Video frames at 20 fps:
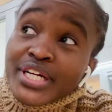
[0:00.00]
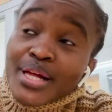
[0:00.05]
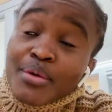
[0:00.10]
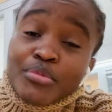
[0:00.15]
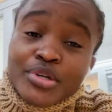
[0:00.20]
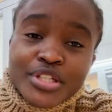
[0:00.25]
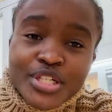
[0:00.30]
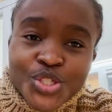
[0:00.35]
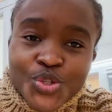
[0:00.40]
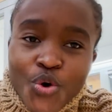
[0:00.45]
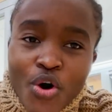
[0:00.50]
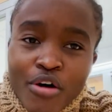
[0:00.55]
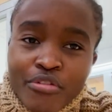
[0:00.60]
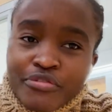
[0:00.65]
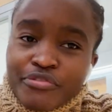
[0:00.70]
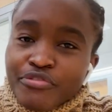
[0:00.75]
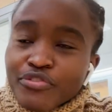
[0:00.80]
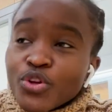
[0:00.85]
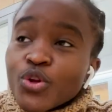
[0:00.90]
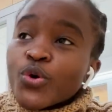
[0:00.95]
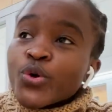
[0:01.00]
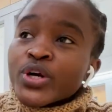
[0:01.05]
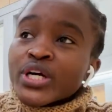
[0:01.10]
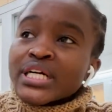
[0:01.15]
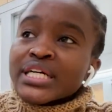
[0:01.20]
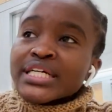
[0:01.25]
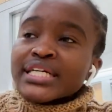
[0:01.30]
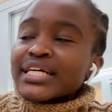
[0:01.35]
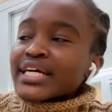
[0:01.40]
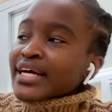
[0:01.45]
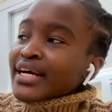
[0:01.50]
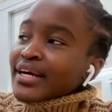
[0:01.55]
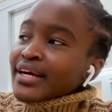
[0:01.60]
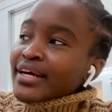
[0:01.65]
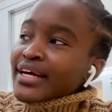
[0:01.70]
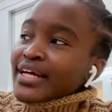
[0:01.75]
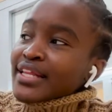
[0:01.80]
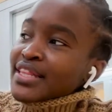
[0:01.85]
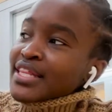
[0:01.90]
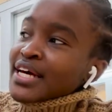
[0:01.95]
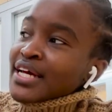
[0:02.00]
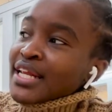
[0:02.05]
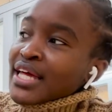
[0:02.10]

I'm on the 12th floor, and there are